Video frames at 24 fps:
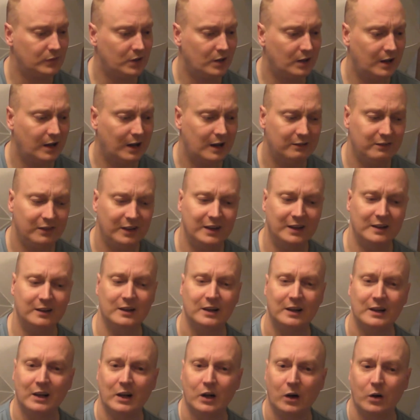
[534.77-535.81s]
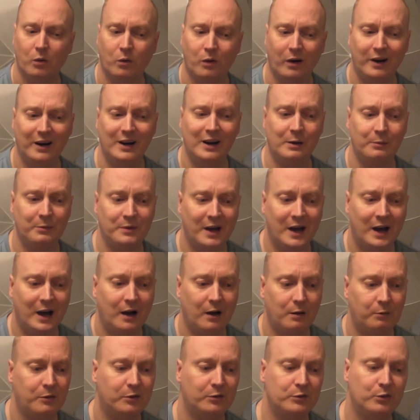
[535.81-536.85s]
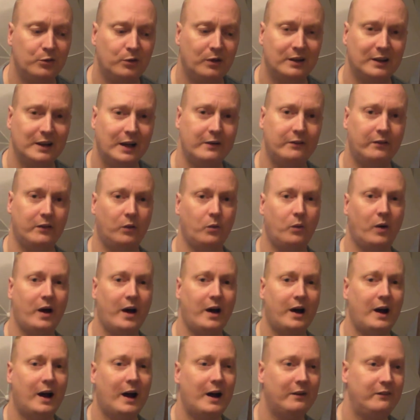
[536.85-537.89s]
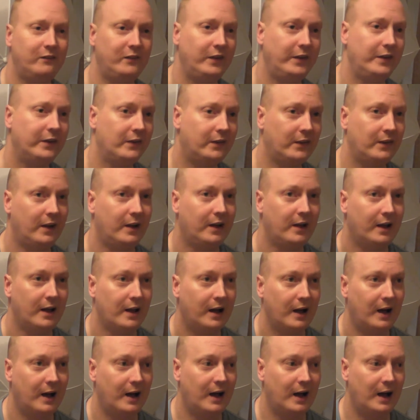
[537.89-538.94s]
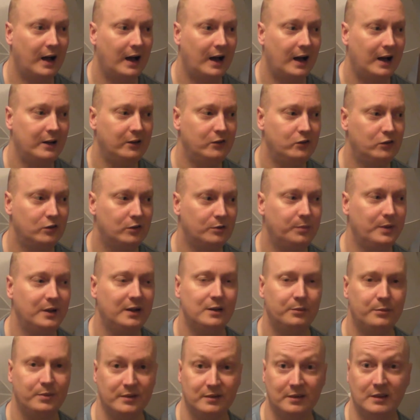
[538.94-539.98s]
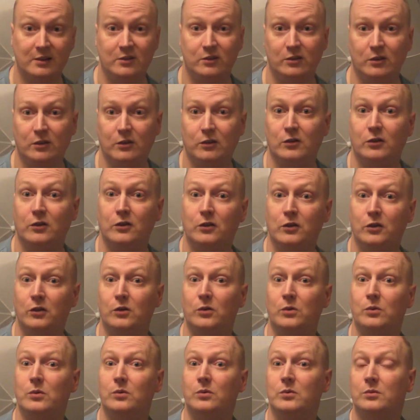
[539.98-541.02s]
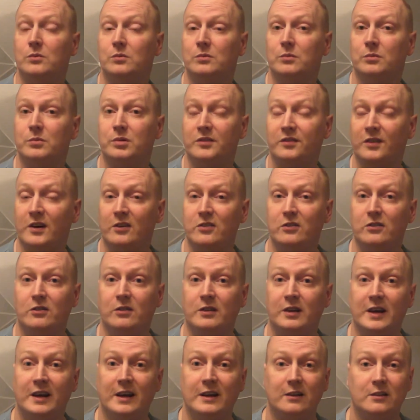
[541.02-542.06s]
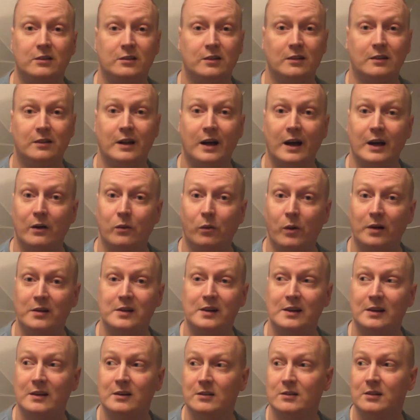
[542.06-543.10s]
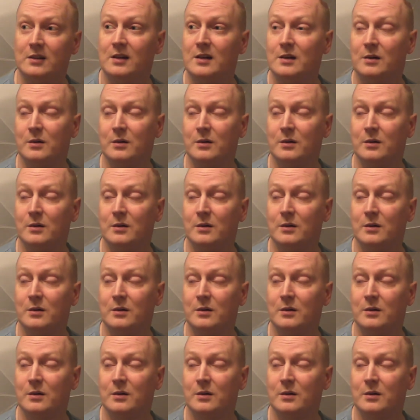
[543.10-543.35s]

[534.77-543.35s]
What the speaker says: I think where I am now, I'm up to a level where I feel I should be in a position to do professional gigs like weddings,